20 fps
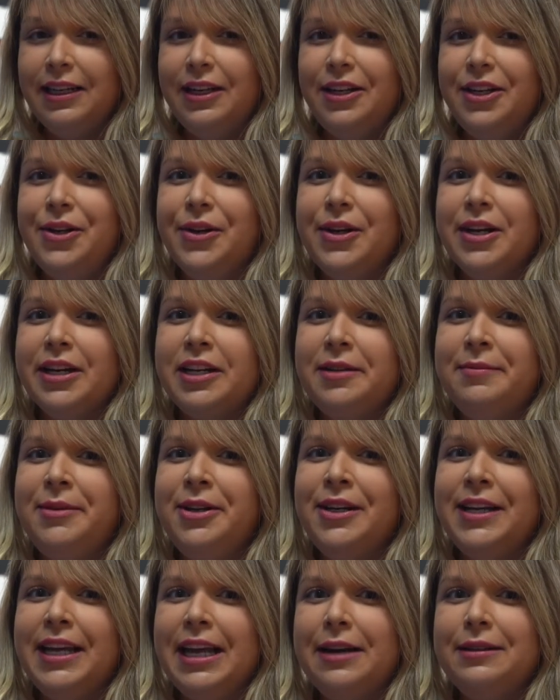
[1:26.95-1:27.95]
You can
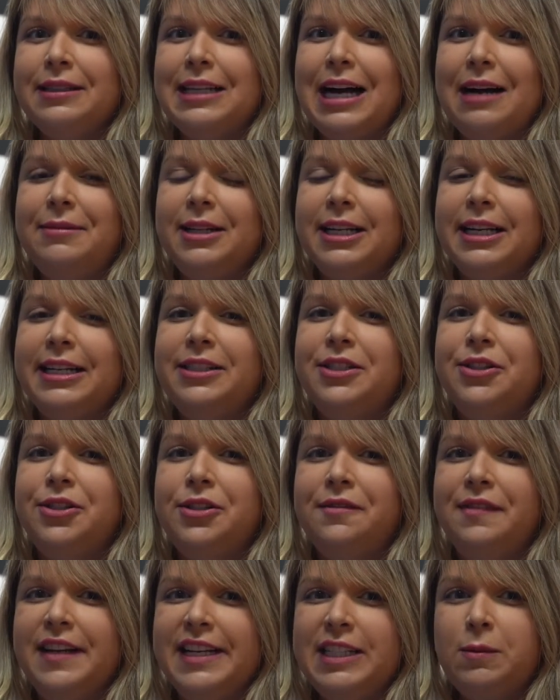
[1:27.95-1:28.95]
communicate with applicants through
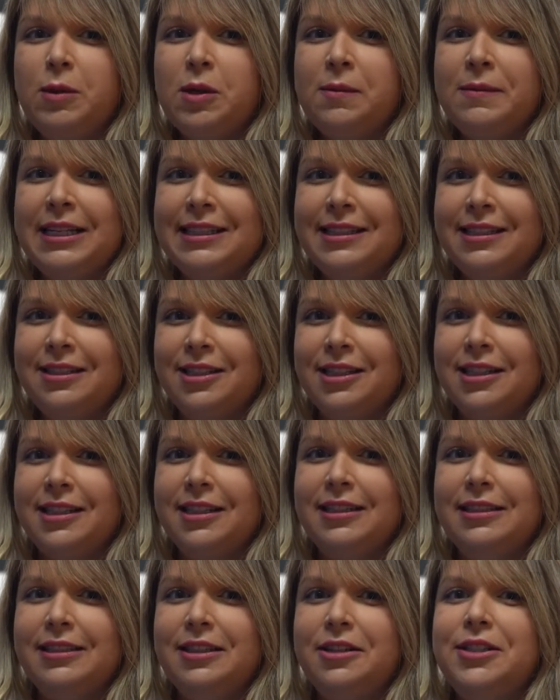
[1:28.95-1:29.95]
Facebook Messenger,
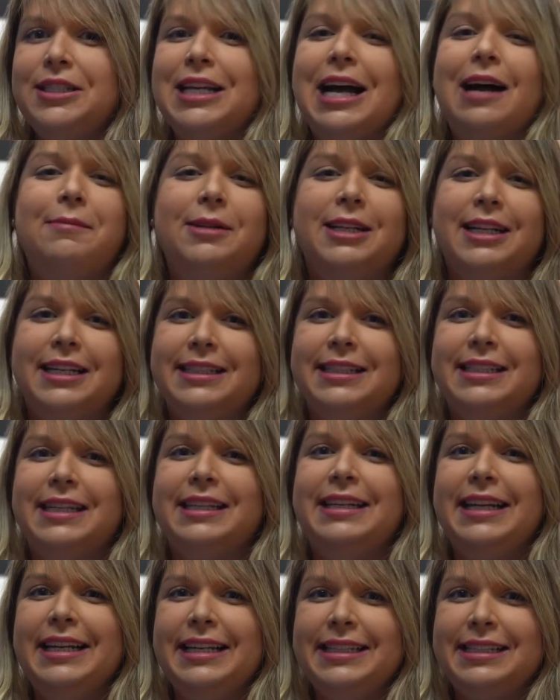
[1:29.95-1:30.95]
and those applicants can
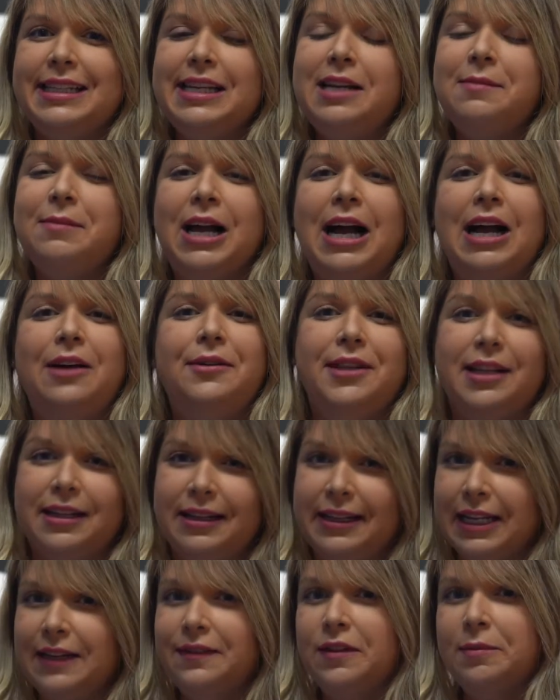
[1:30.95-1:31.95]
easily apply with the
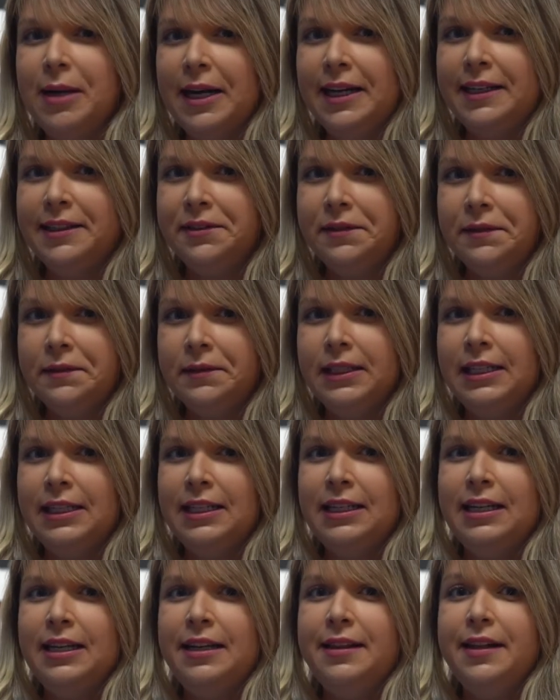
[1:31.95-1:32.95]
click of a button.
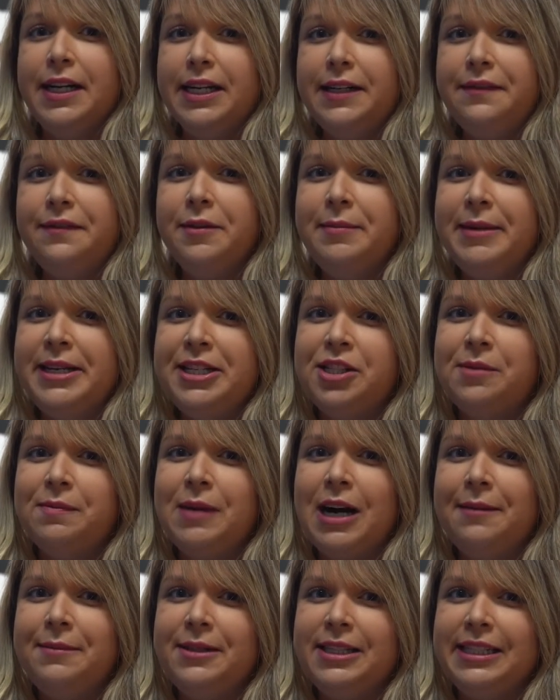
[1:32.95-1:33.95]
Their information
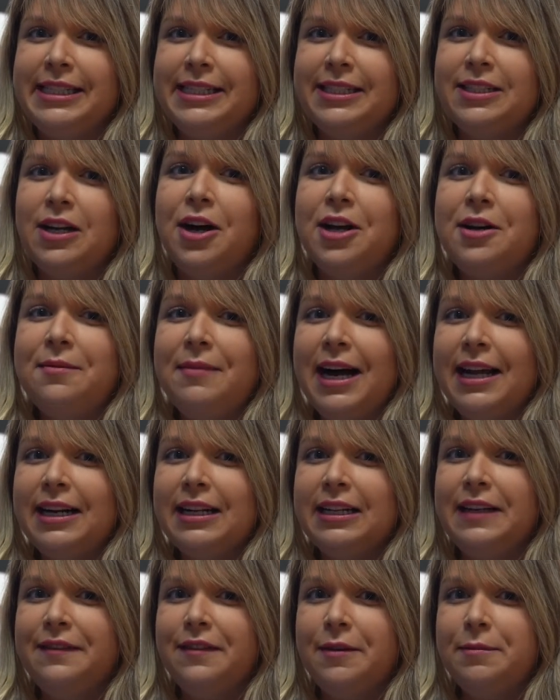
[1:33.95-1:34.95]
populates
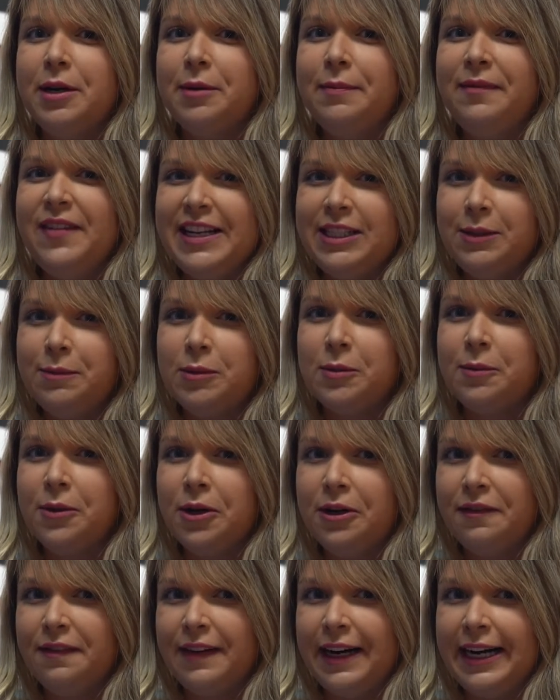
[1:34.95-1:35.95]
automatically from their Facebook
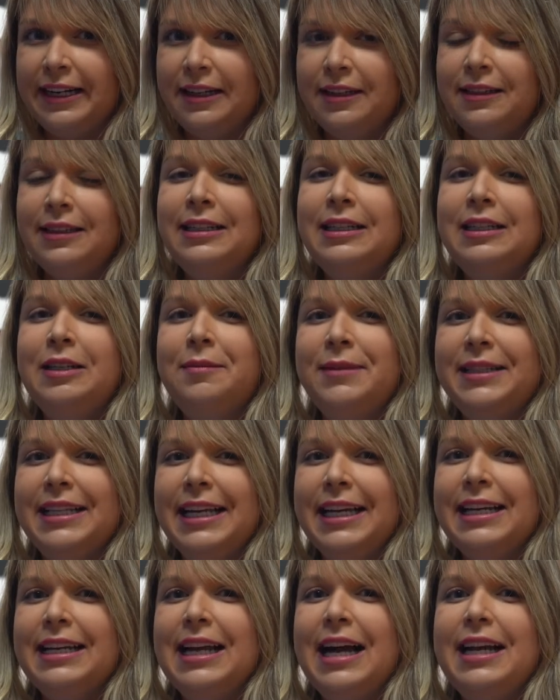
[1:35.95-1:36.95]
profile, but they
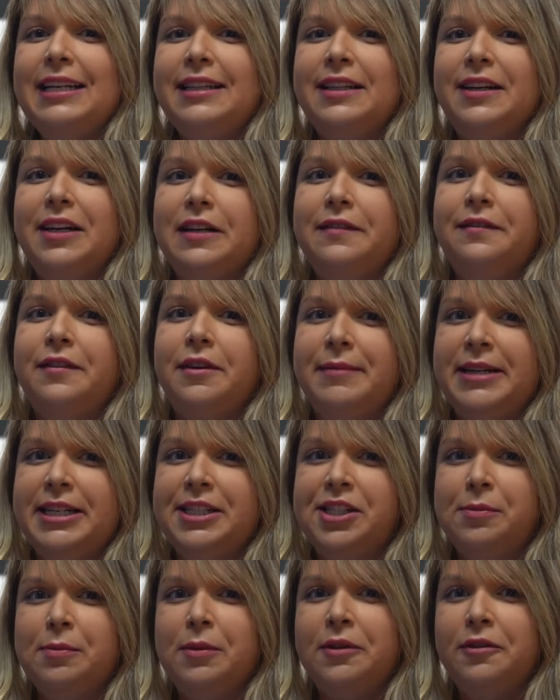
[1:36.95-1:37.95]
can edit their
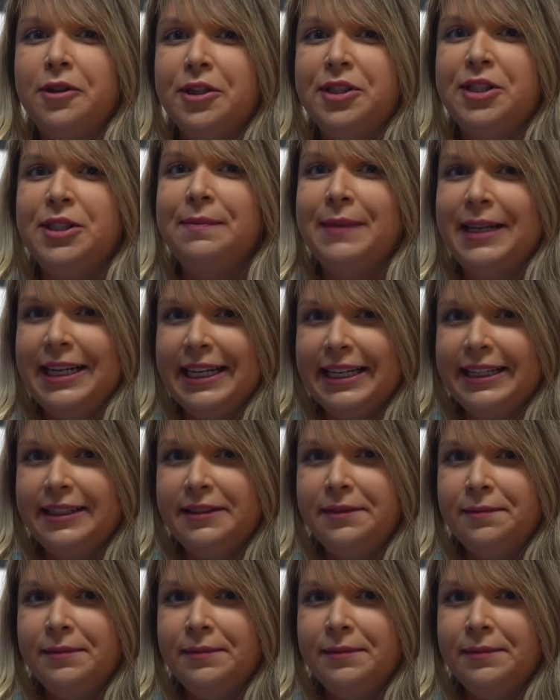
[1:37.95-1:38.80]
information before submitting it.